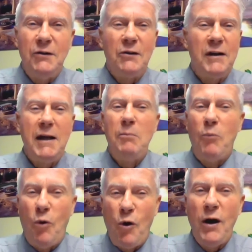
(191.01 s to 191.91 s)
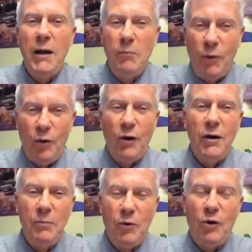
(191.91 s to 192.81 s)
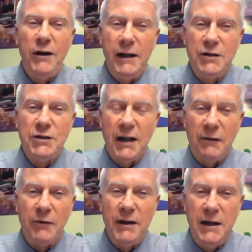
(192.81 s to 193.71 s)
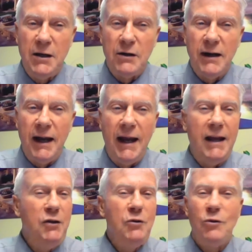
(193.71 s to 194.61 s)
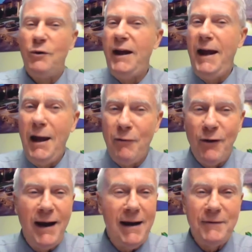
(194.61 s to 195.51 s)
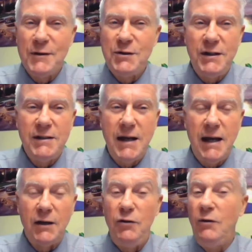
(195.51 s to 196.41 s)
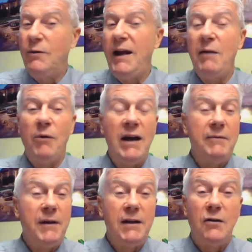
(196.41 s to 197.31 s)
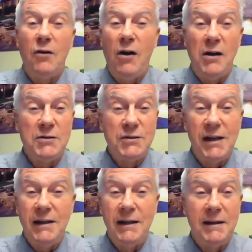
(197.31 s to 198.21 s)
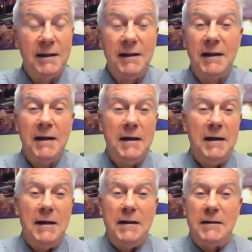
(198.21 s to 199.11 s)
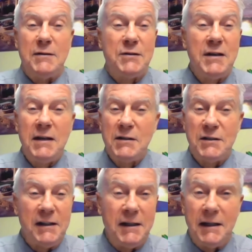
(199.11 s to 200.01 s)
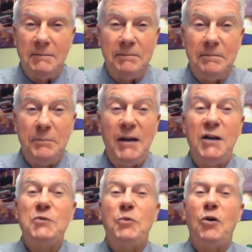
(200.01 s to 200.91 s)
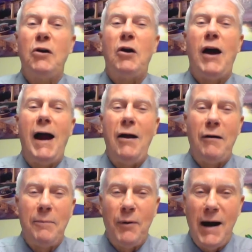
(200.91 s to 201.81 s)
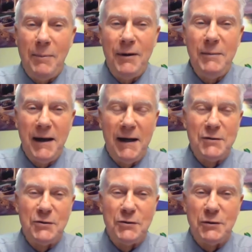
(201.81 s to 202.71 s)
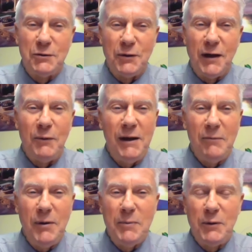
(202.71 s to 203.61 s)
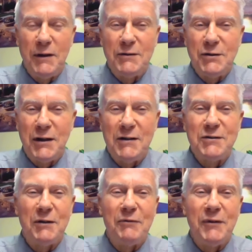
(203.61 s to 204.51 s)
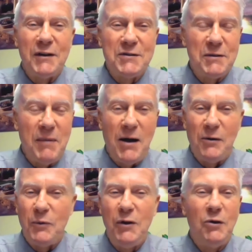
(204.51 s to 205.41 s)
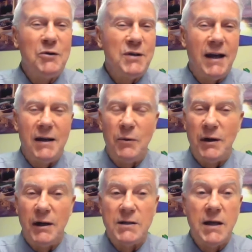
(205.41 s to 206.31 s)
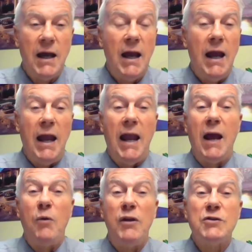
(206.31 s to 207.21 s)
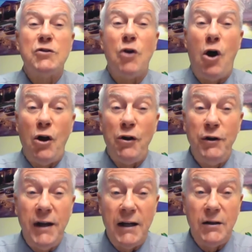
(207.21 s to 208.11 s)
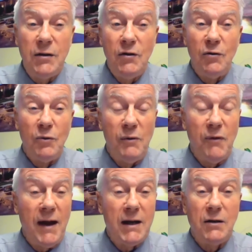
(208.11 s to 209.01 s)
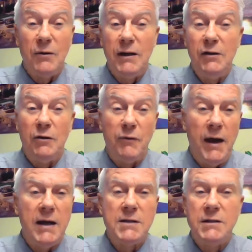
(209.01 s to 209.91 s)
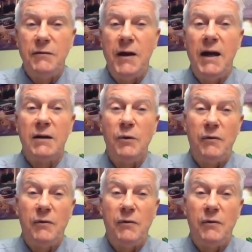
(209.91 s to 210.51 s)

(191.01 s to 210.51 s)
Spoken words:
You're going to get more and more and more each and every year. And you don't ever have to see a tenant. You don't ever have to get calls saying that the sink is leaking, because we're going to hire a property manager to do that. We have people that charge a fixed amount. We know exactly what it is. And this is all net to you. We factor in your vacancy factor.